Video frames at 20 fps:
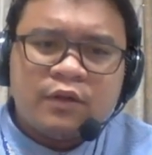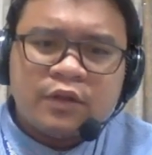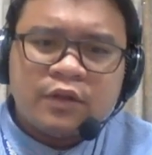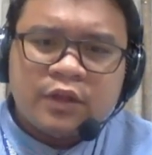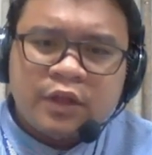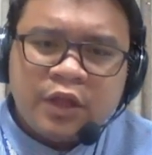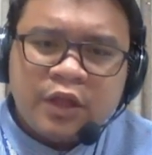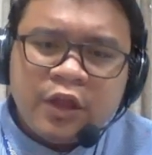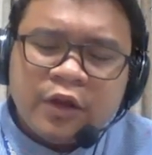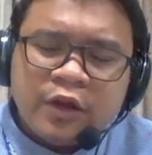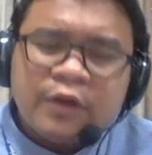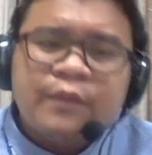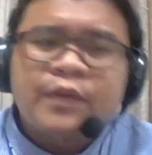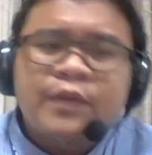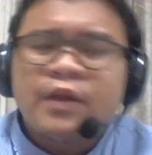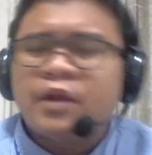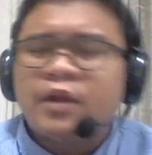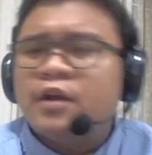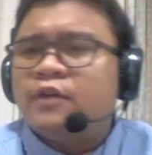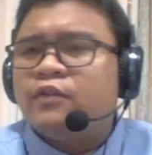here,
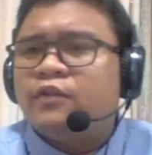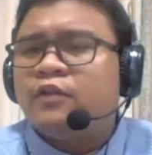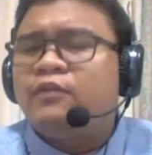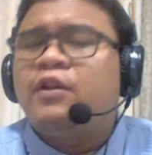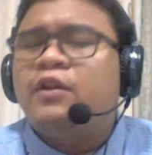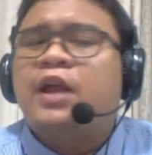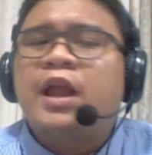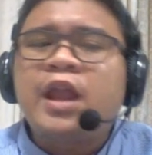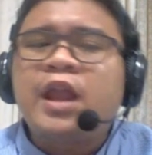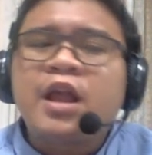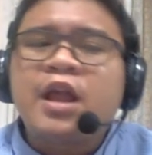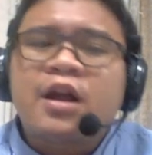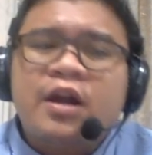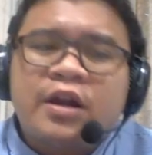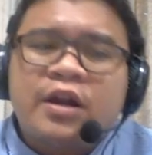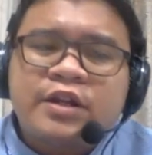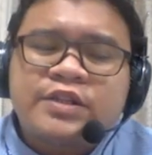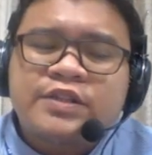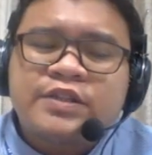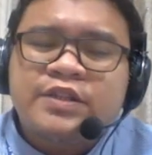for volcanic
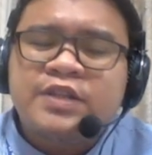arcs,